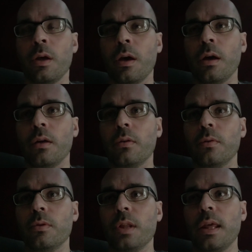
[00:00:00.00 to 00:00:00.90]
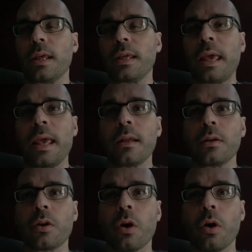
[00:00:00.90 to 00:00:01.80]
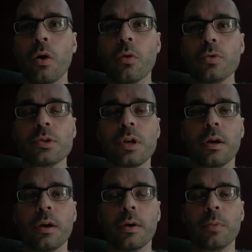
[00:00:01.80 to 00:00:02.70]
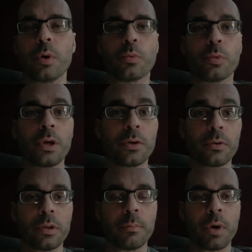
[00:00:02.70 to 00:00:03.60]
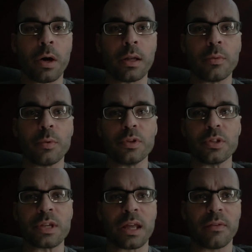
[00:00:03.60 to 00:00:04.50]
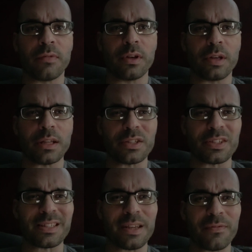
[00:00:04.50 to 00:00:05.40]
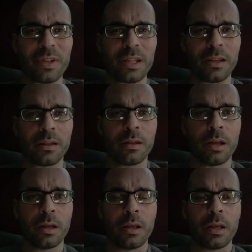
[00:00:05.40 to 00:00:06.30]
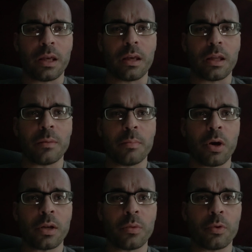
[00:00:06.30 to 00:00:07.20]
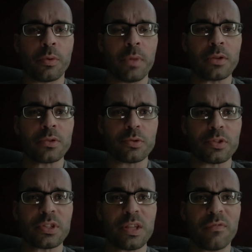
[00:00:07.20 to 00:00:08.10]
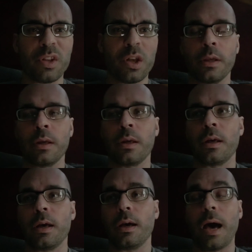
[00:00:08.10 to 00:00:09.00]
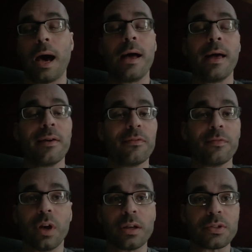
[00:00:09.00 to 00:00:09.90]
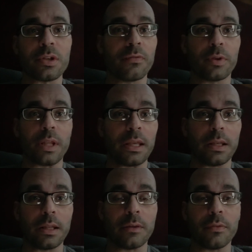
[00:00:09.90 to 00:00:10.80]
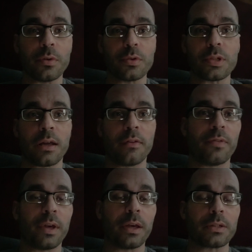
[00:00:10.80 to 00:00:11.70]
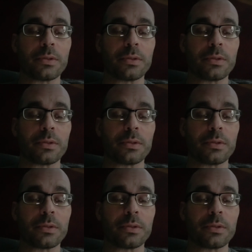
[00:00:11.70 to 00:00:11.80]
Uh, it can cause rigor in the body, which is kind of a stiffening in the body where the muscles stiffen up. I have not suffered any of those side effects.